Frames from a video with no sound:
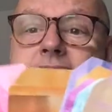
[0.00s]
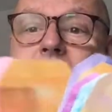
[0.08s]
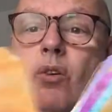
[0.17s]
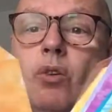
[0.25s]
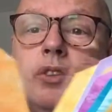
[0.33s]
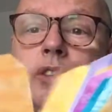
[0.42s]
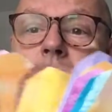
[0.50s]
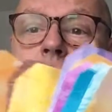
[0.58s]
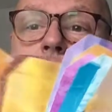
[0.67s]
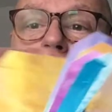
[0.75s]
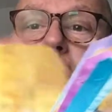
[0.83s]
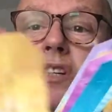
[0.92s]
all different
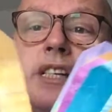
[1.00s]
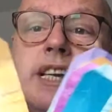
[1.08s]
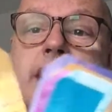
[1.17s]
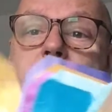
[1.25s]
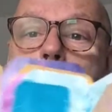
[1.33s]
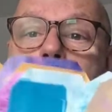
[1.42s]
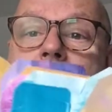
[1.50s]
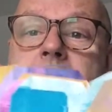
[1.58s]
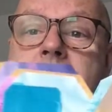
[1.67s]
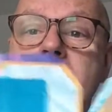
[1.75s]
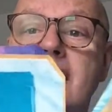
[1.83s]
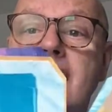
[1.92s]
sort of tag
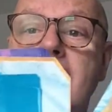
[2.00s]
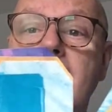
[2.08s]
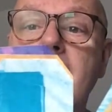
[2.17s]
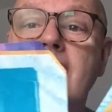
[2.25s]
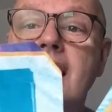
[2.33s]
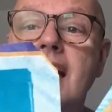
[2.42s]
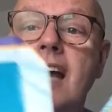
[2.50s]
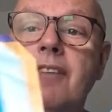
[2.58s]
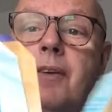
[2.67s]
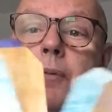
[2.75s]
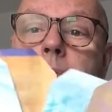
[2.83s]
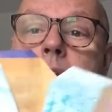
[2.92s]
bases here. If
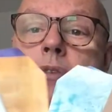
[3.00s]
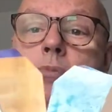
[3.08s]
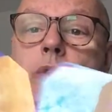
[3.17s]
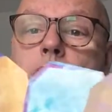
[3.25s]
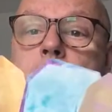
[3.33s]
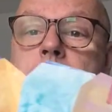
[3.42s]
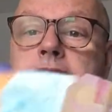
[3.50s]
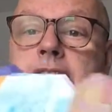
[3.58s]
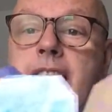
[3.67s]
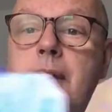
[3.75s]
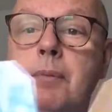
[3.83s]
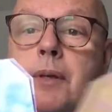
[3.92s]
you put some washi
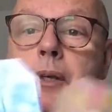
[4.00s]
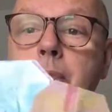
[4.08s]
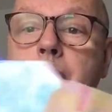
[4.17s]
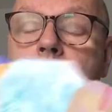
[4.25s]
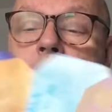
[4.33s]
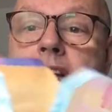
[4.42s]
tape and you put other